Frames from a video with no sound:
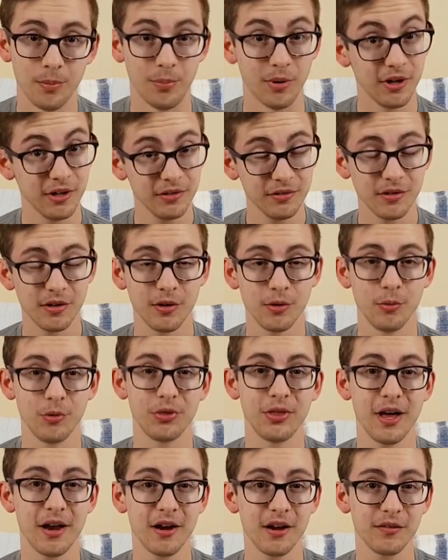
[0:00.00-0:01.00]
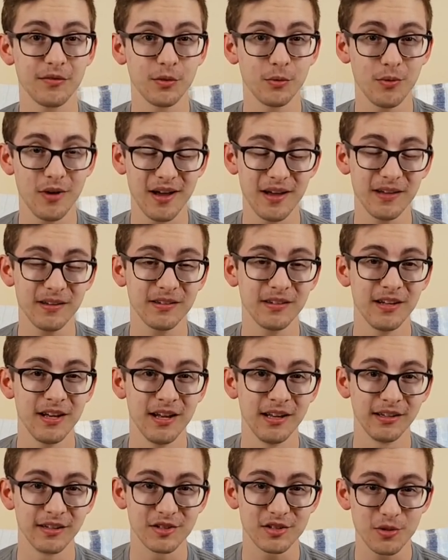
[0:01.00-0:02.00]
But with that out of the way,
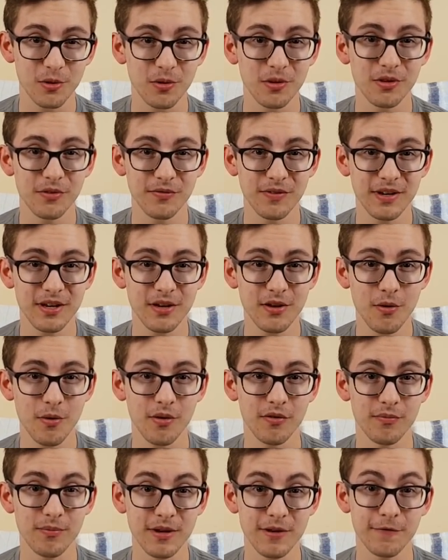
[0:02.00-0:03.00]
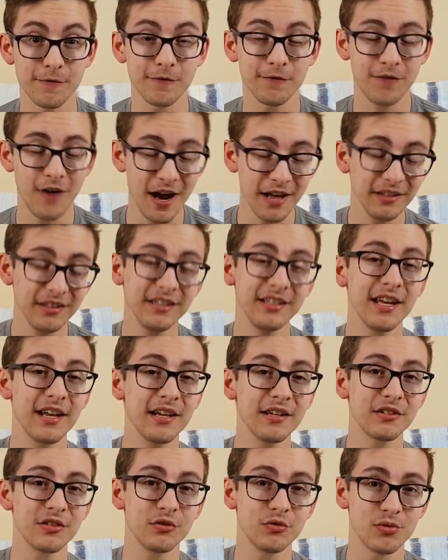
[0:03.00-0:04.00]
let's go to the video of me finally
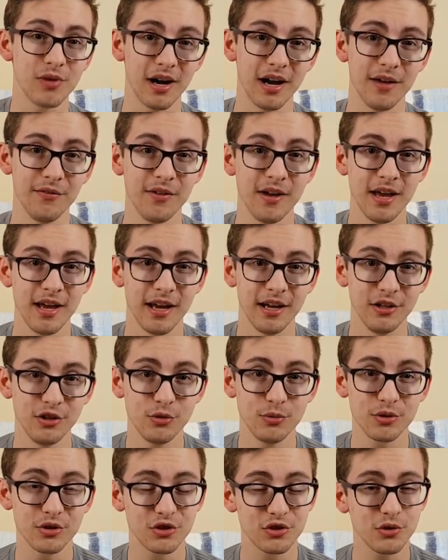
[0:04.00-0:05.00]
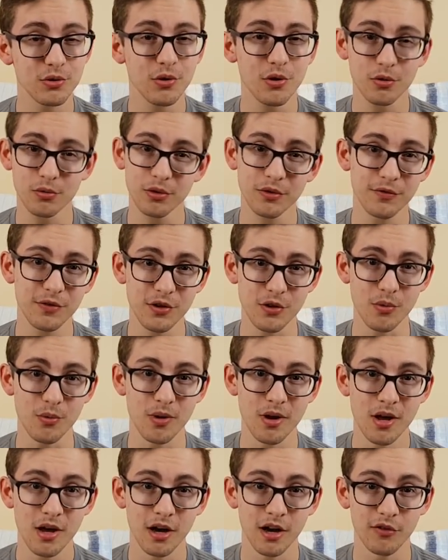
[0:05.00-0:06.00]
getting to drive and do a pseudo
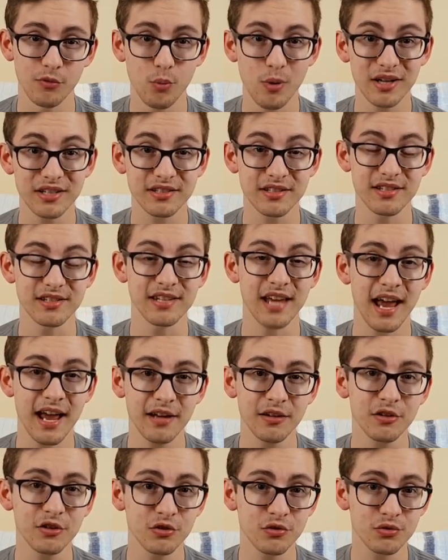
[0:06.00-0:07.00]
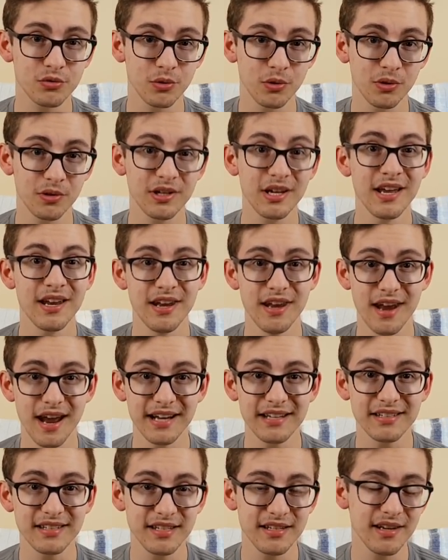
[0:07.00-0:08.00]
review of Weston's hand-controlled
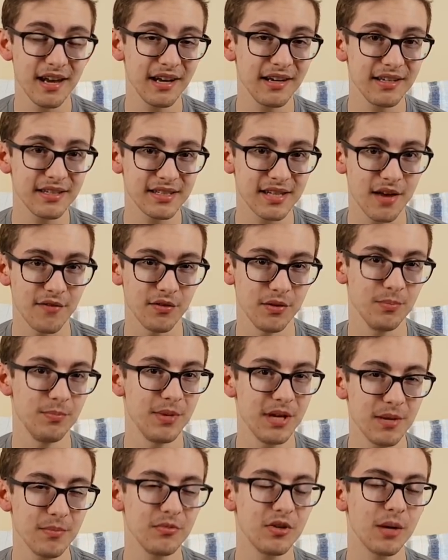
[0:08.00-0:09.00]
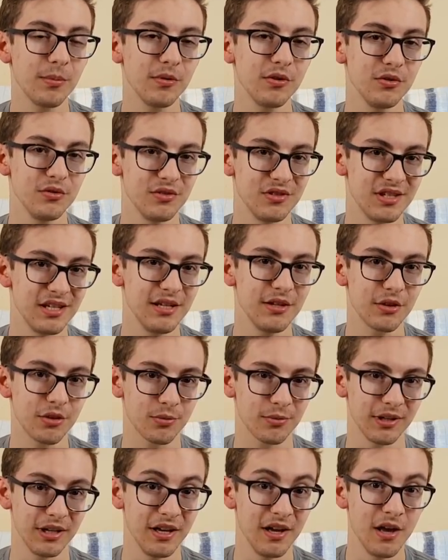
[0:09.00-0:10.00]
1997 BMW
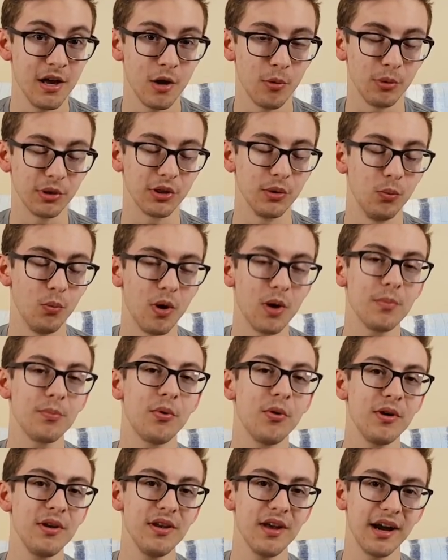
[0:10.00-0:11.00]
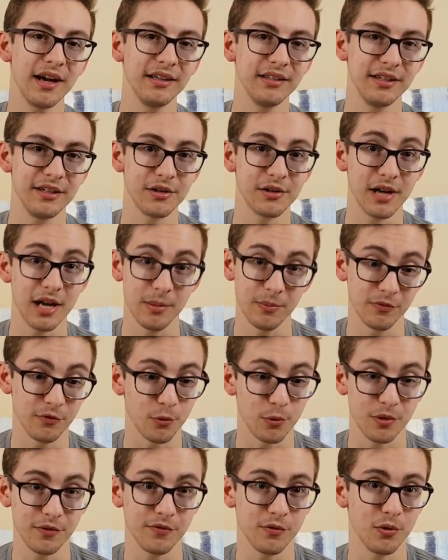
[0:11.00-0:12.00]
Z3 with the 1.9 liter
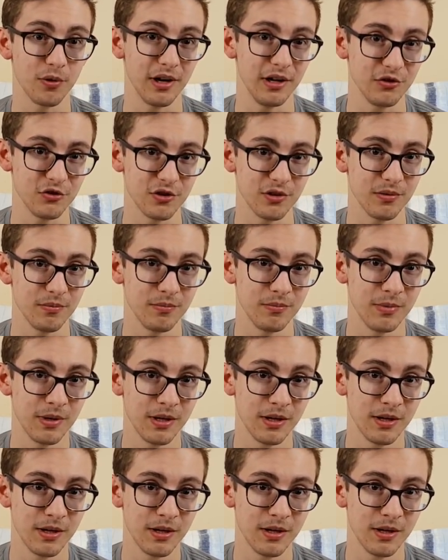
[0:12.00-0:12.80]
M44 engine.